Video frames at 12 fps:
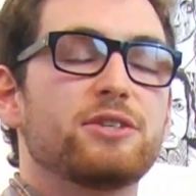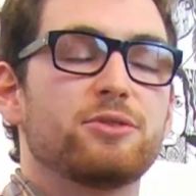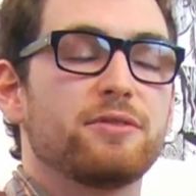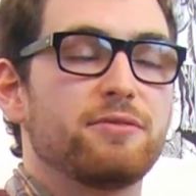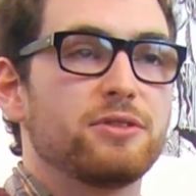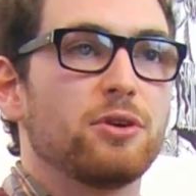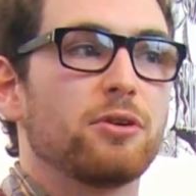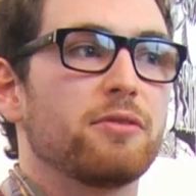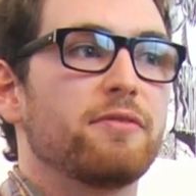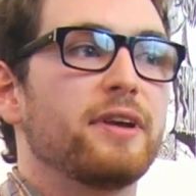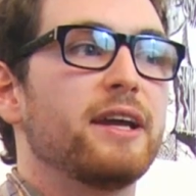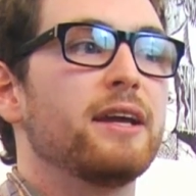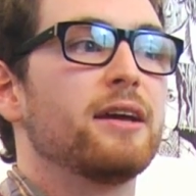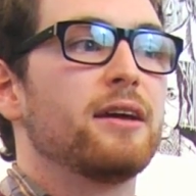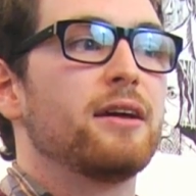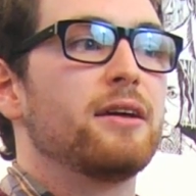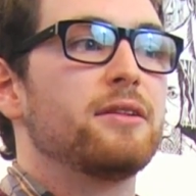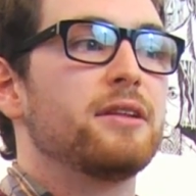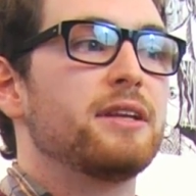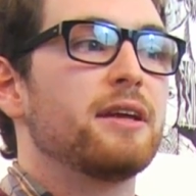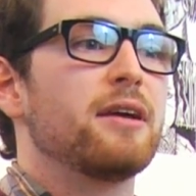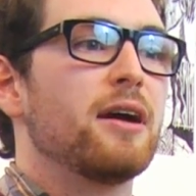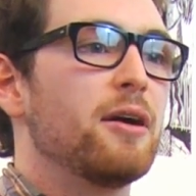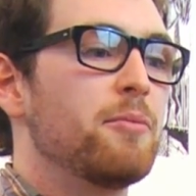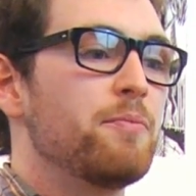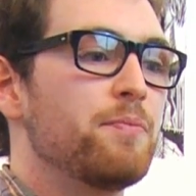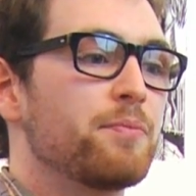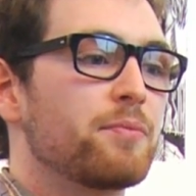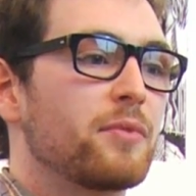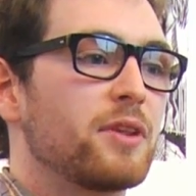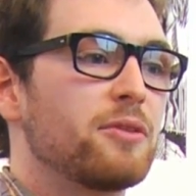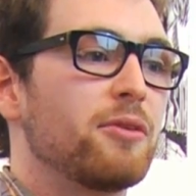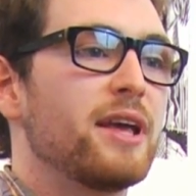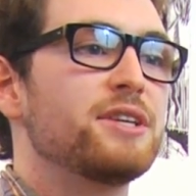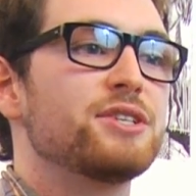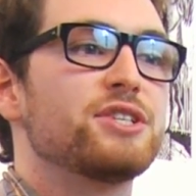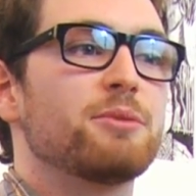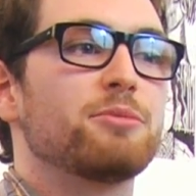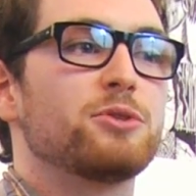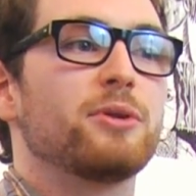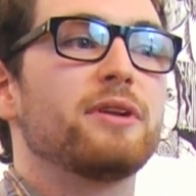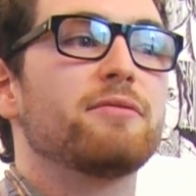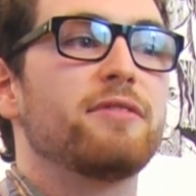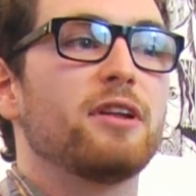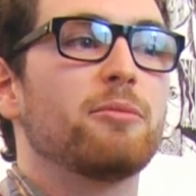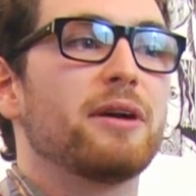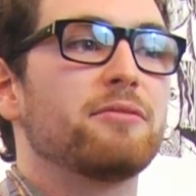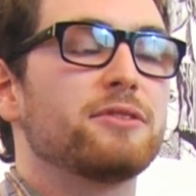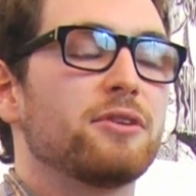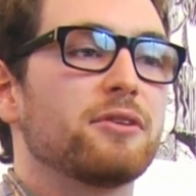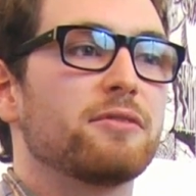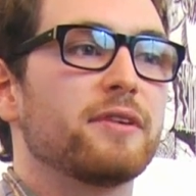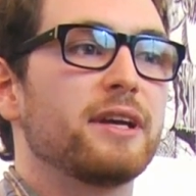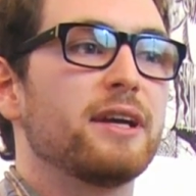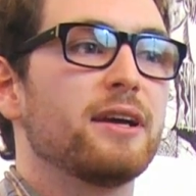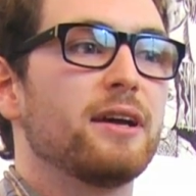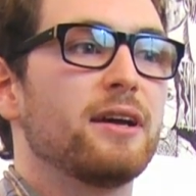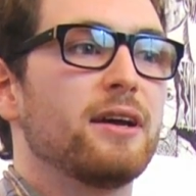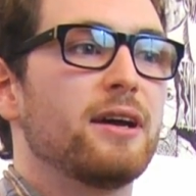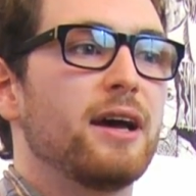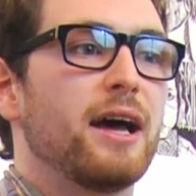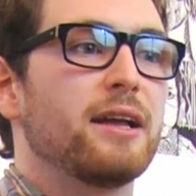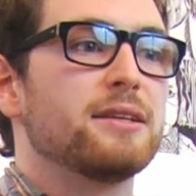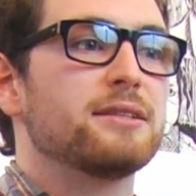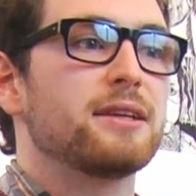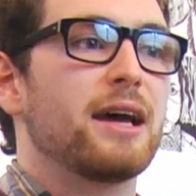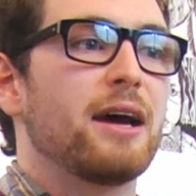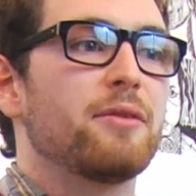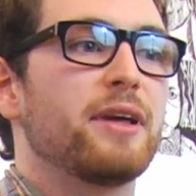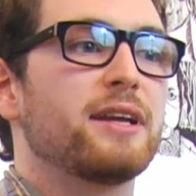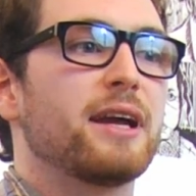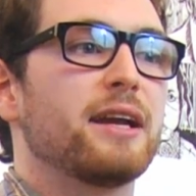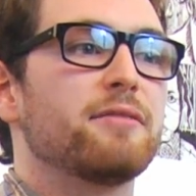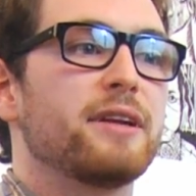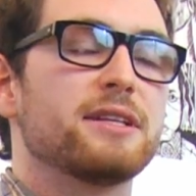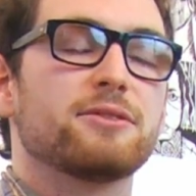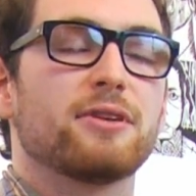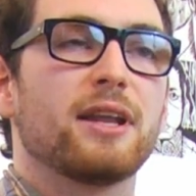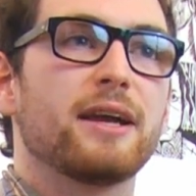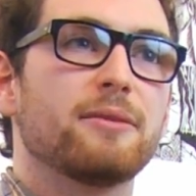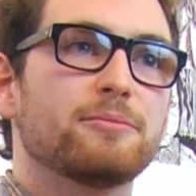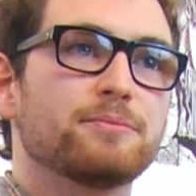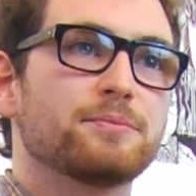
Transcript: history of photography, the relationship between film and photography and how they kind of interrelate.